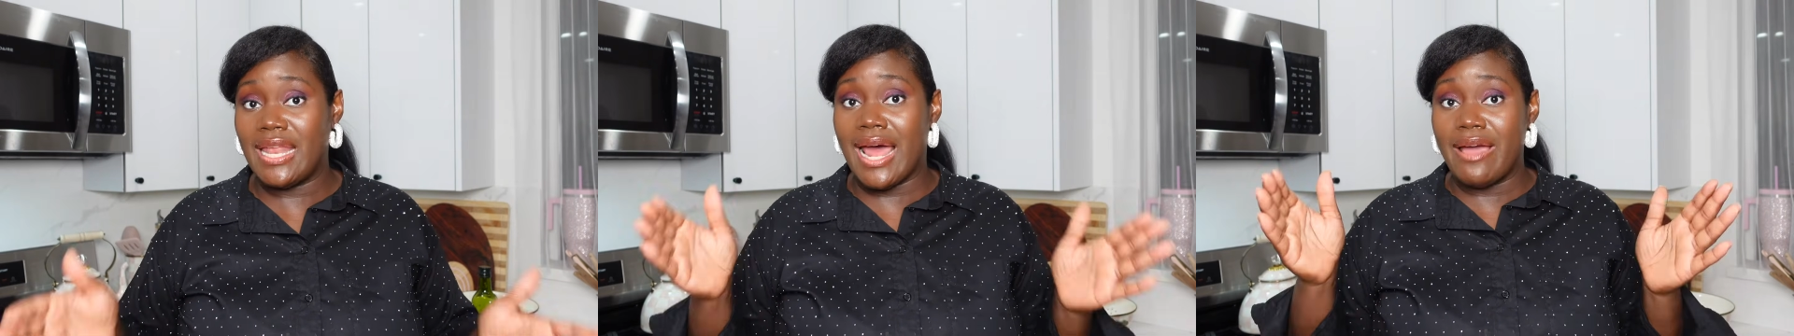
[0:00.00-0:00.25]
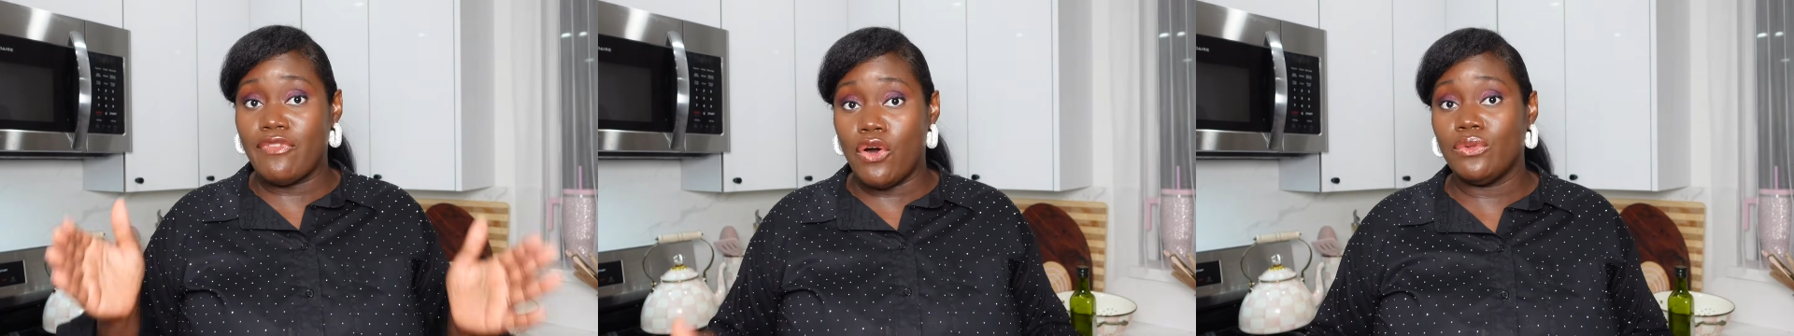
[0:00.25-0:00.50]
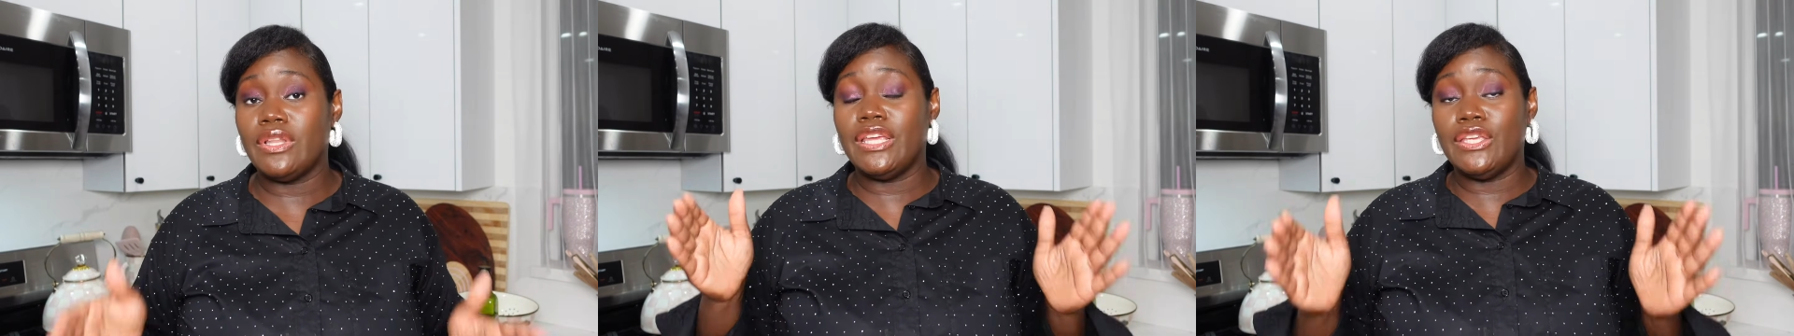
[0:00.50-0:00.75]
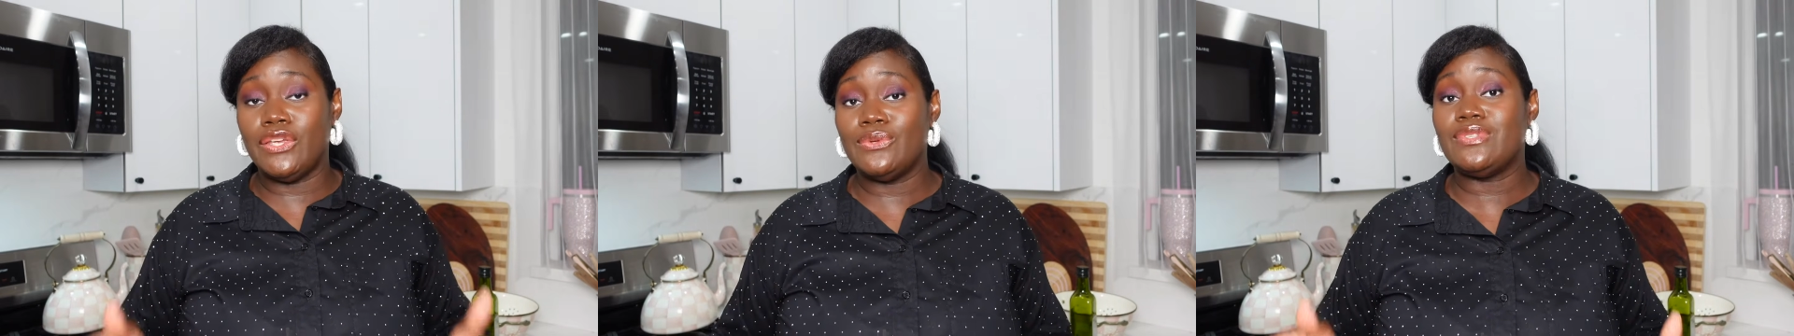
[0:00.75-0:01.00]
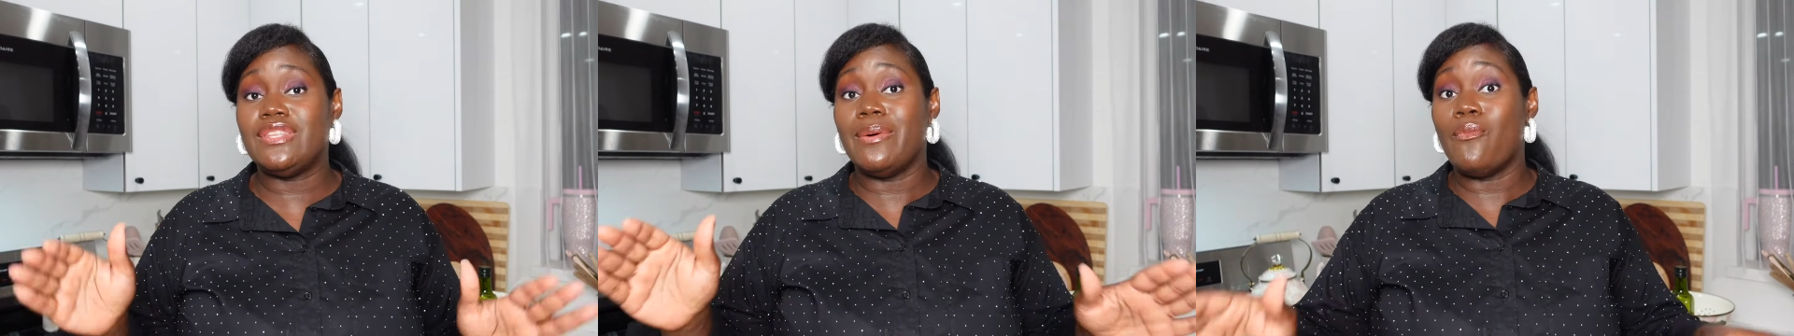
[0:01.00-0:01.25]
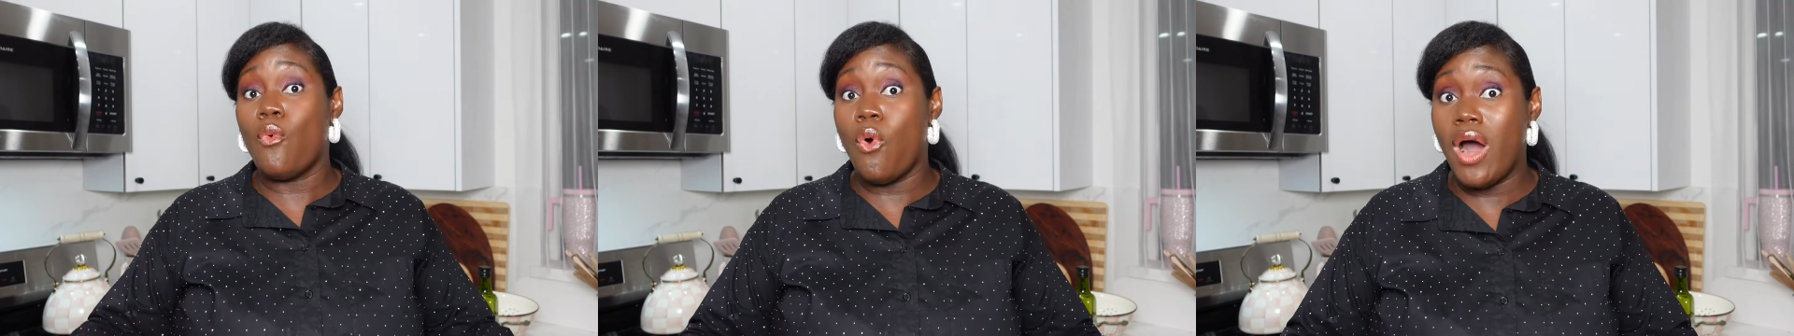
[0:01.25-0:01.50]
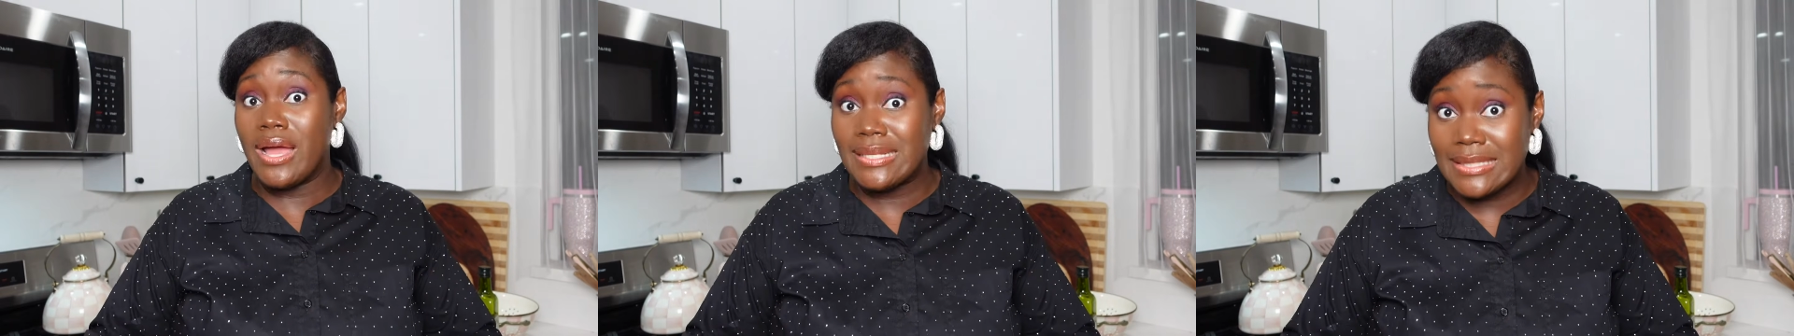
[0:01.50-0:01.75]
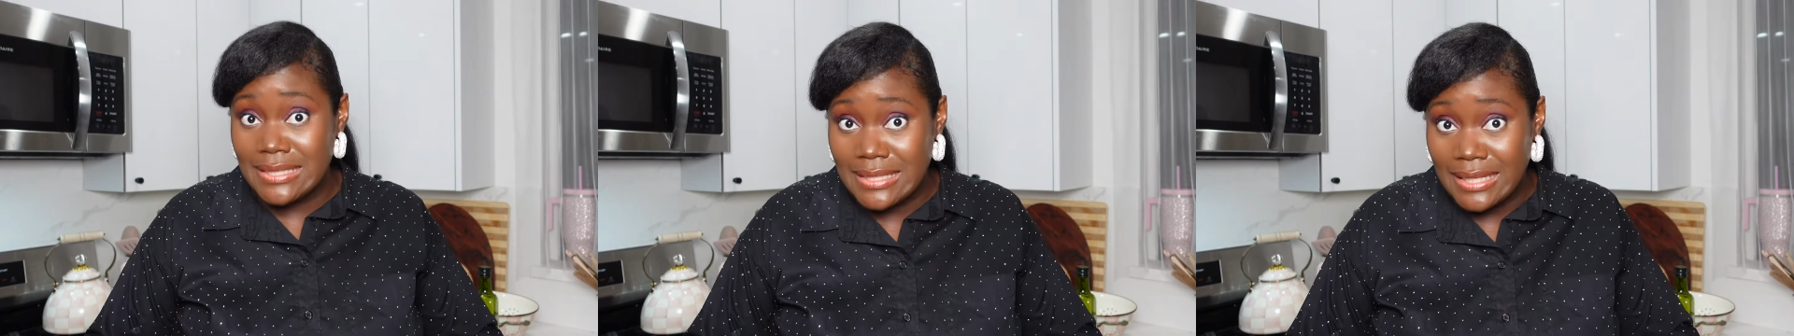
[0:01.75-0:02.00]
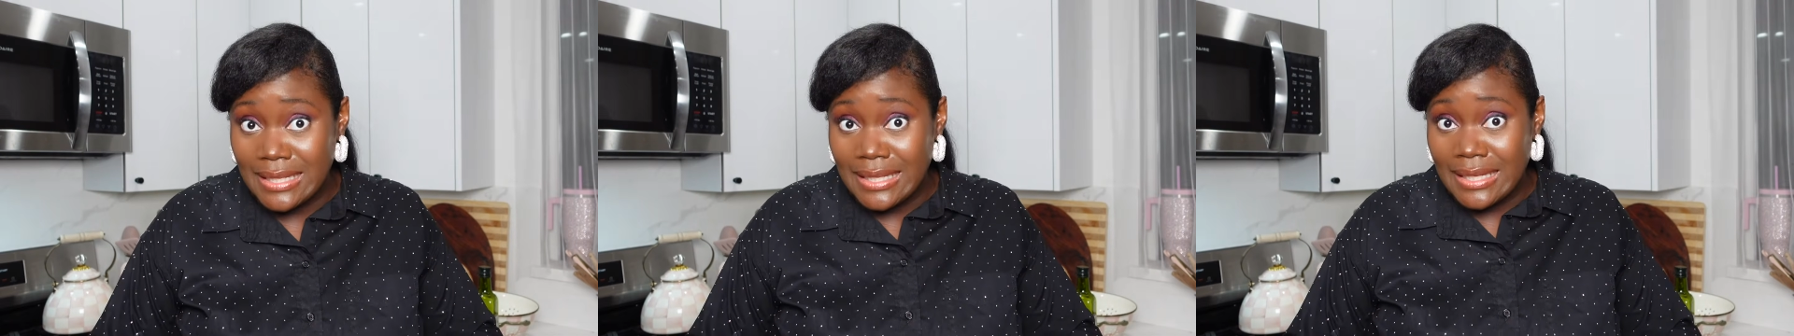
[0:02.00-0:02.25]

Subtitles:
and I've only used them once.